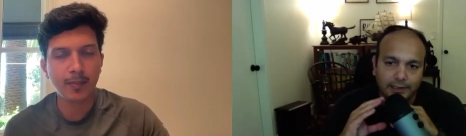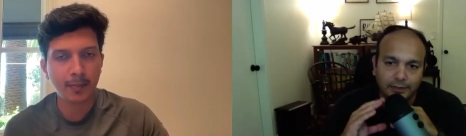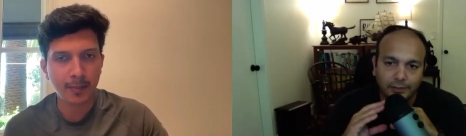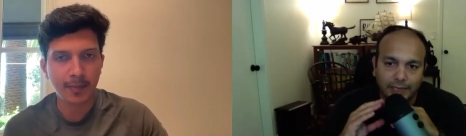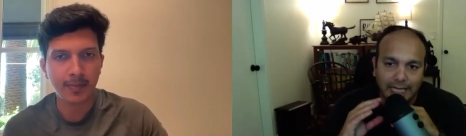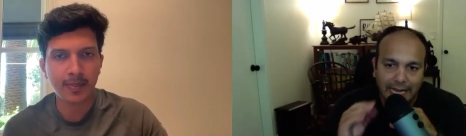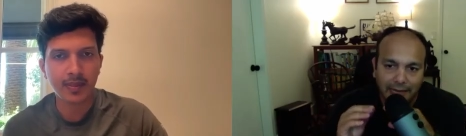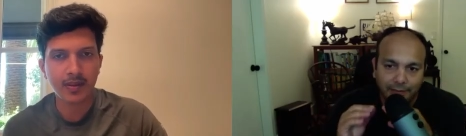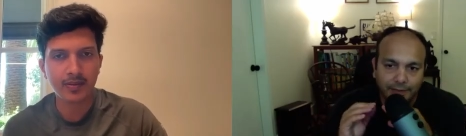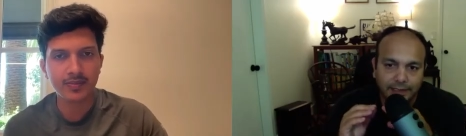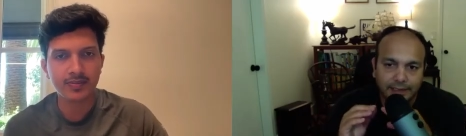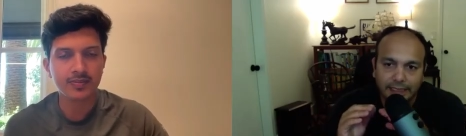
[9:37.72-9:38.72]
Speaker 1: are some of the
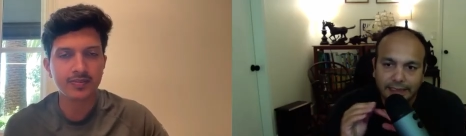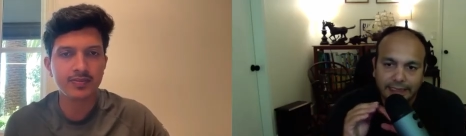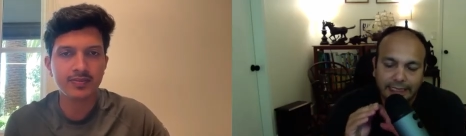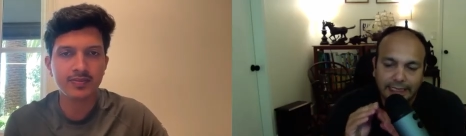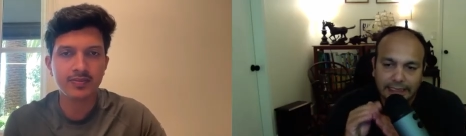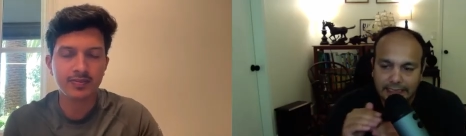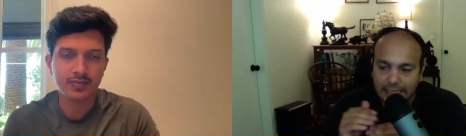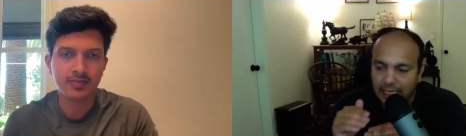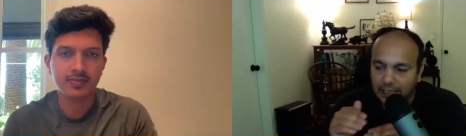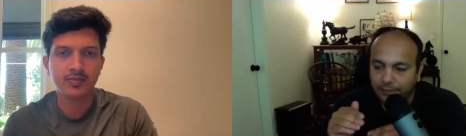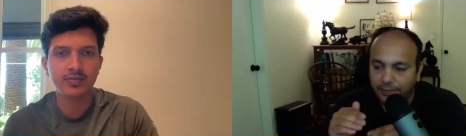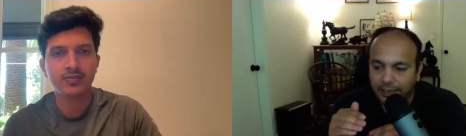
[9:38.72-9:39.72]
habits that they can
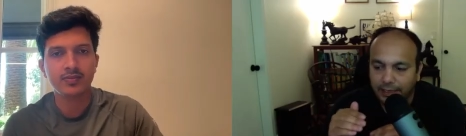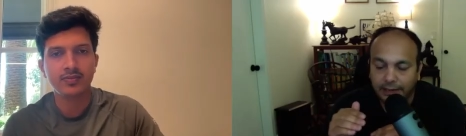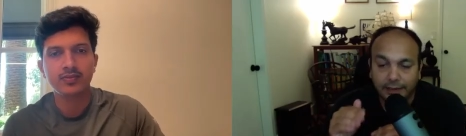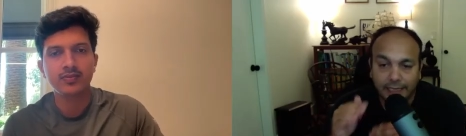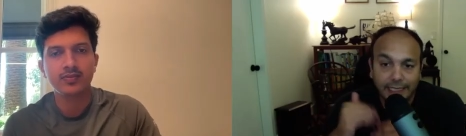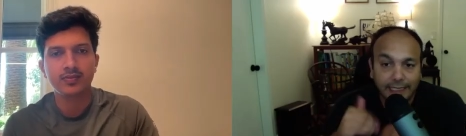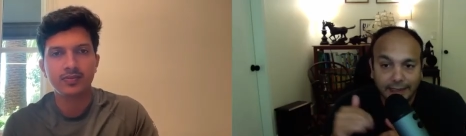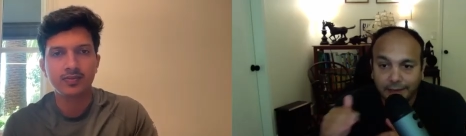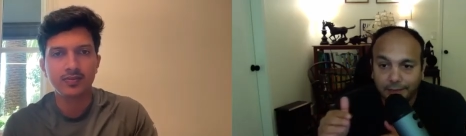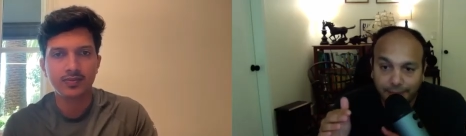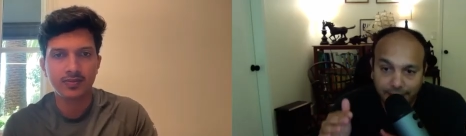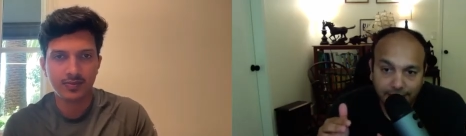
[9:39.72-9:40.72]
start building right at the
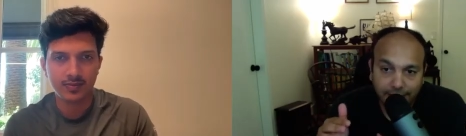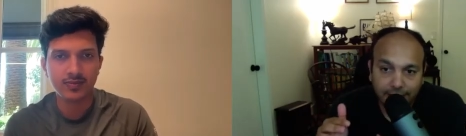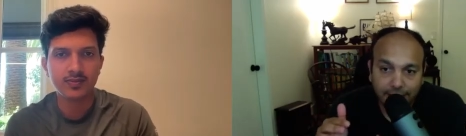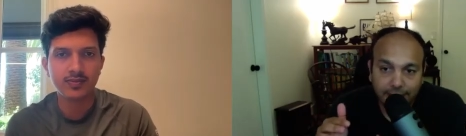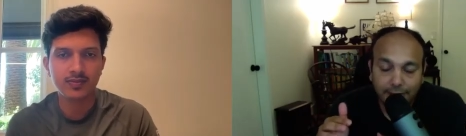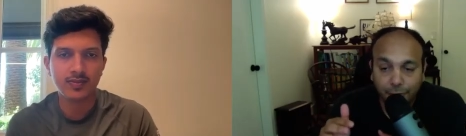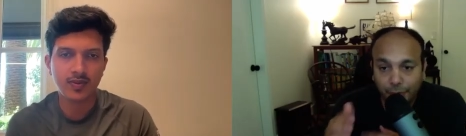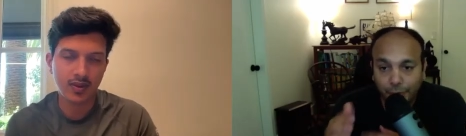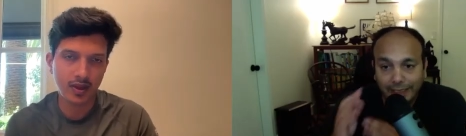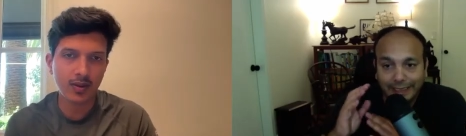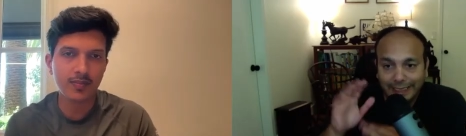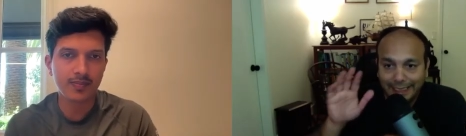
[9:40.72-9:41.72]
beginning so
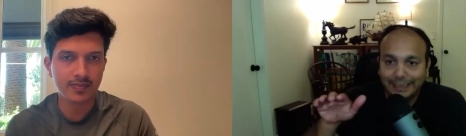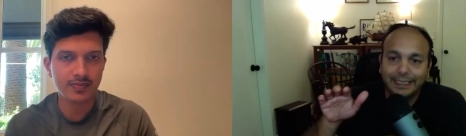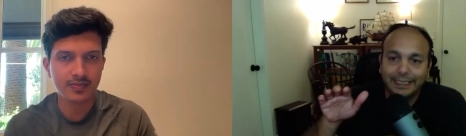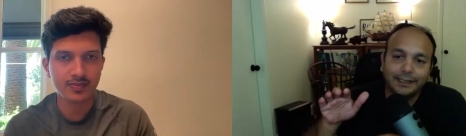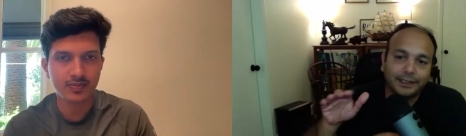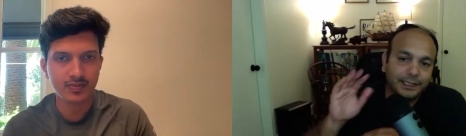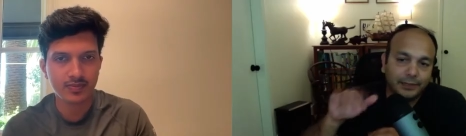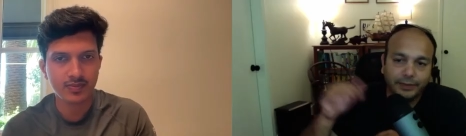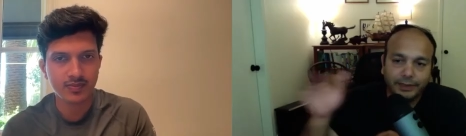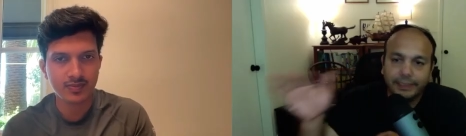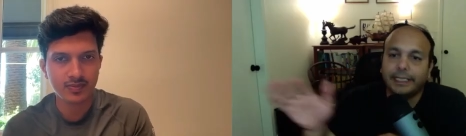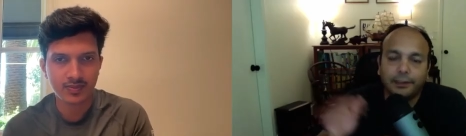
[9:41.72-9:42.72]
that they get the internship
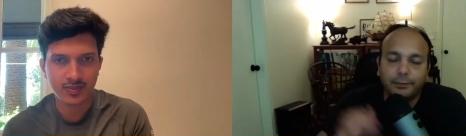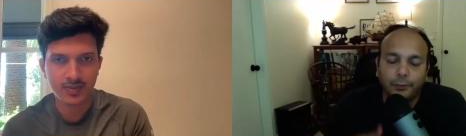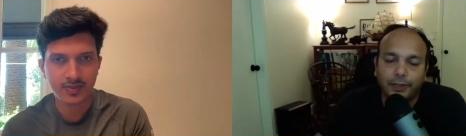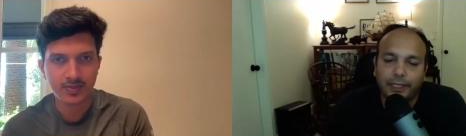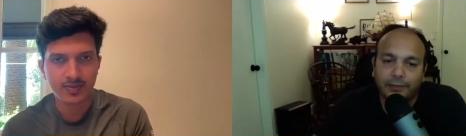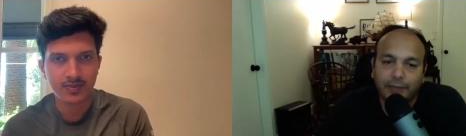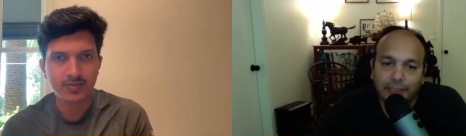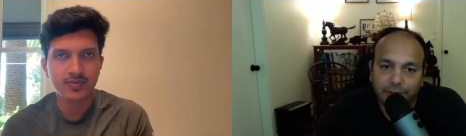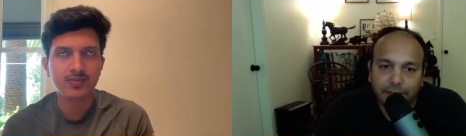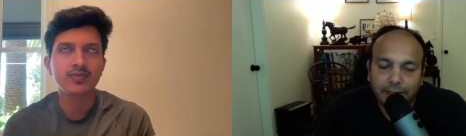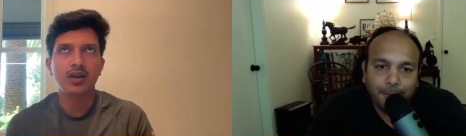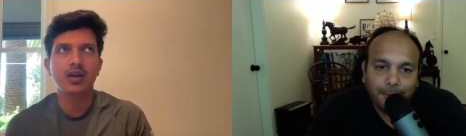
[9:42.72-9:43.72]
and they get the full time as well
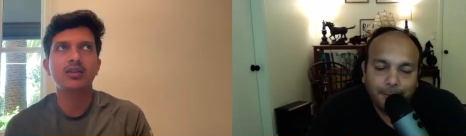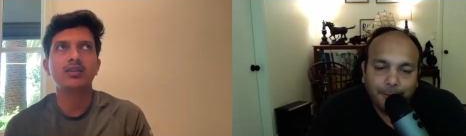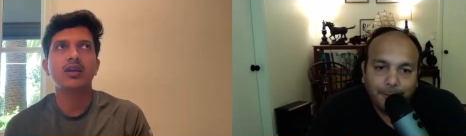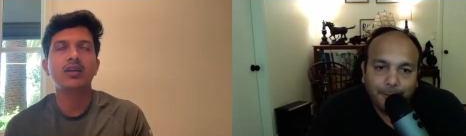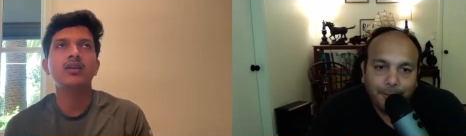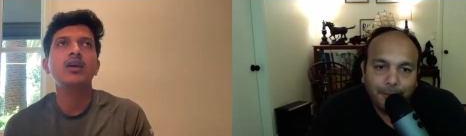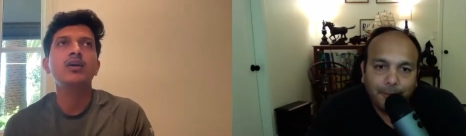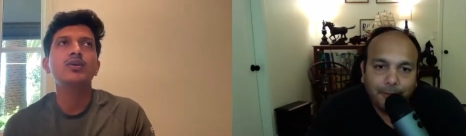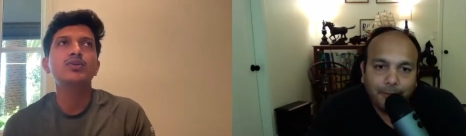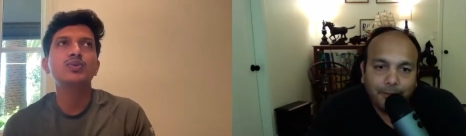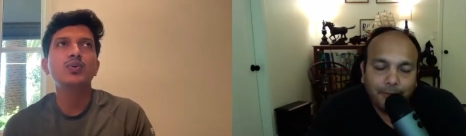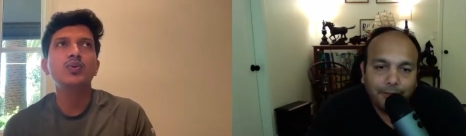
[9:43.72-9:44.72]
Speaker 2: right right
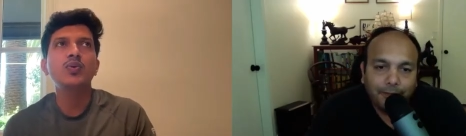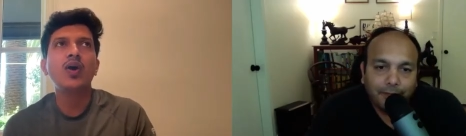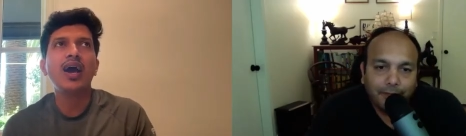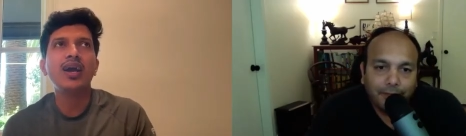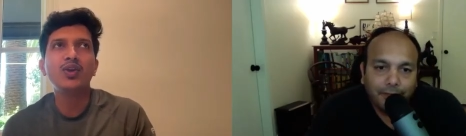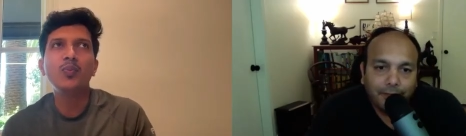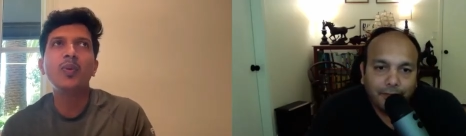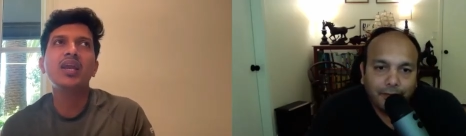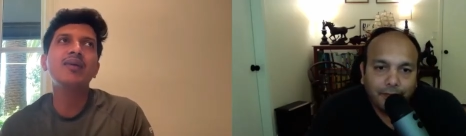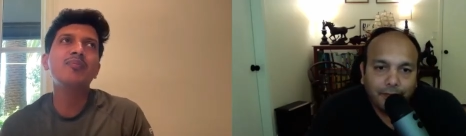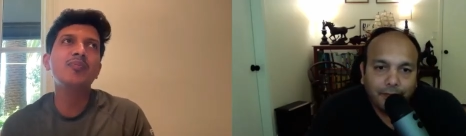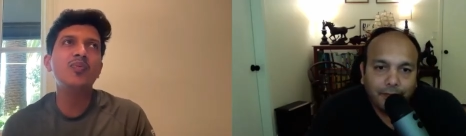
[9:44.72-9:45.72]
so I know many
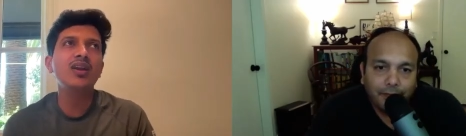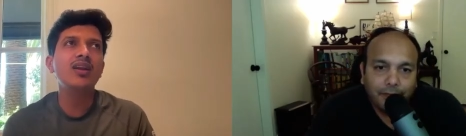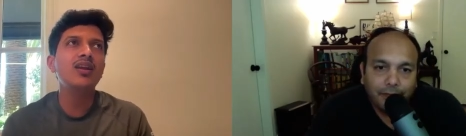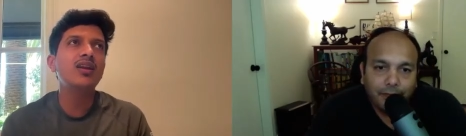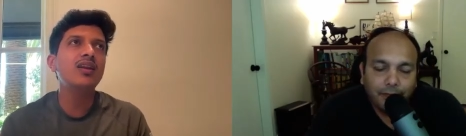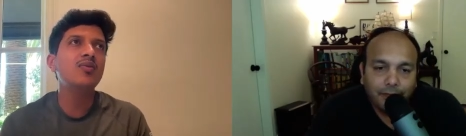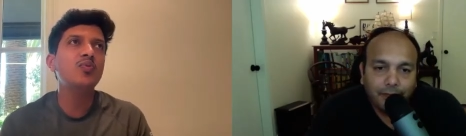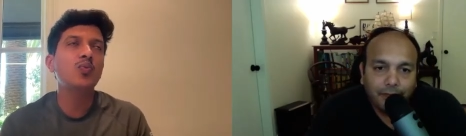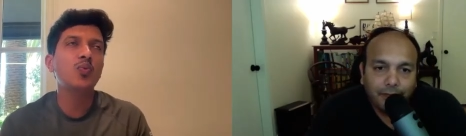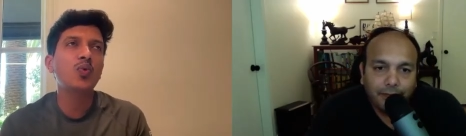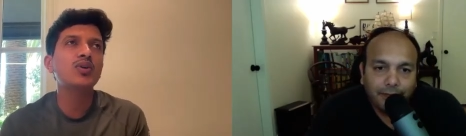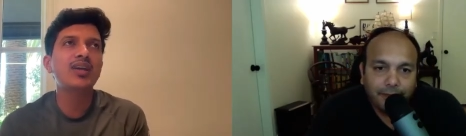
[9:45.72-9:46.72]
people
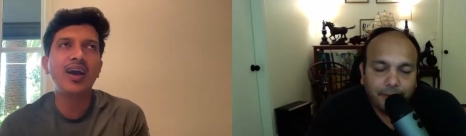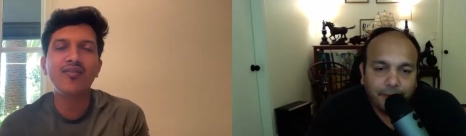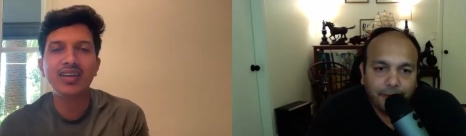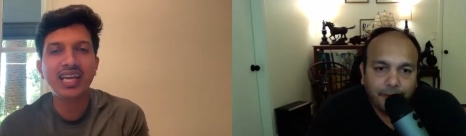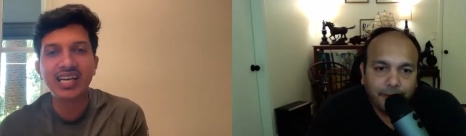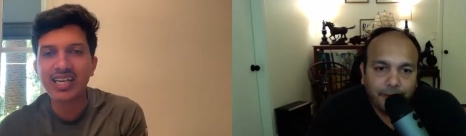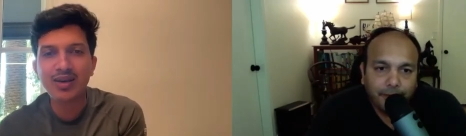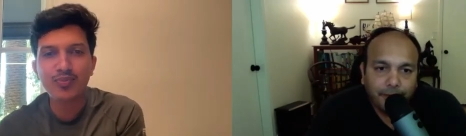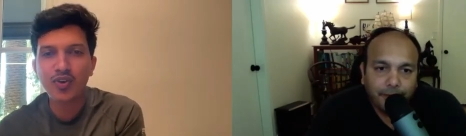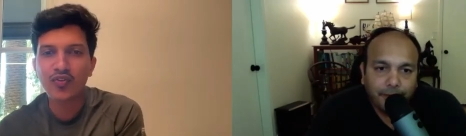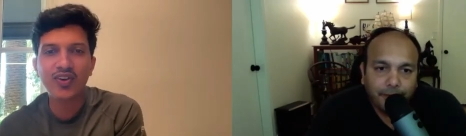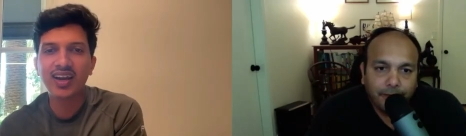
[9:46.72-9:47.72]
won't have LinkedIn
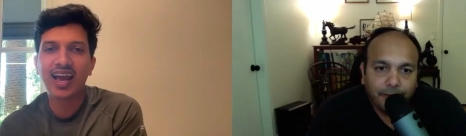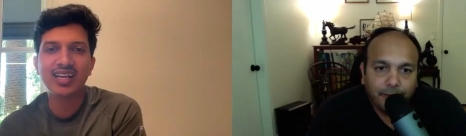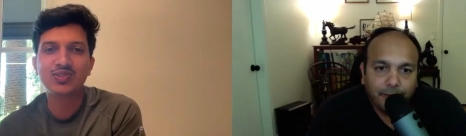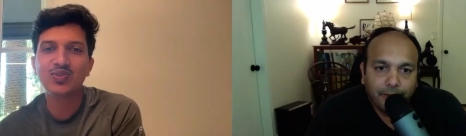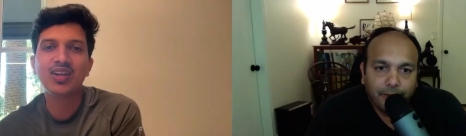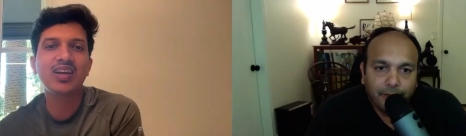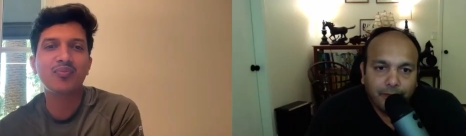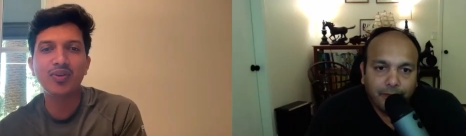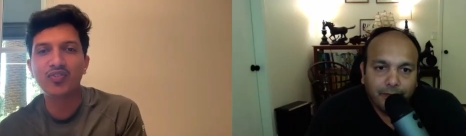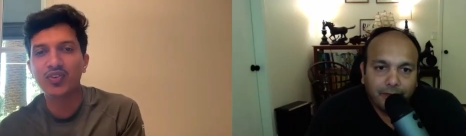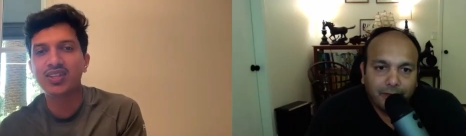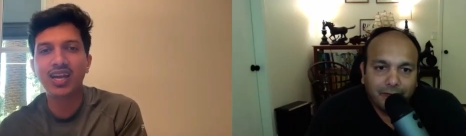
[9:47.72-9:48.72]
profile as well, like
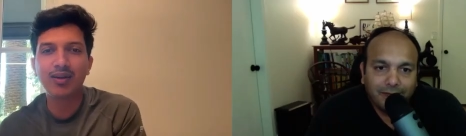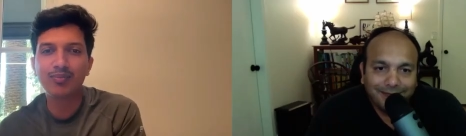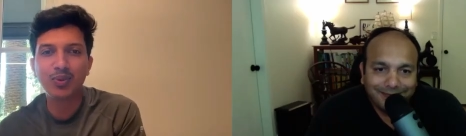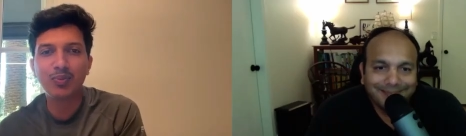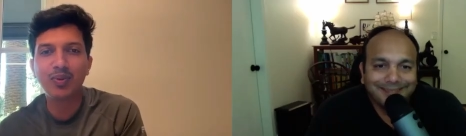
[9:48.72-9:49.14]
before they come to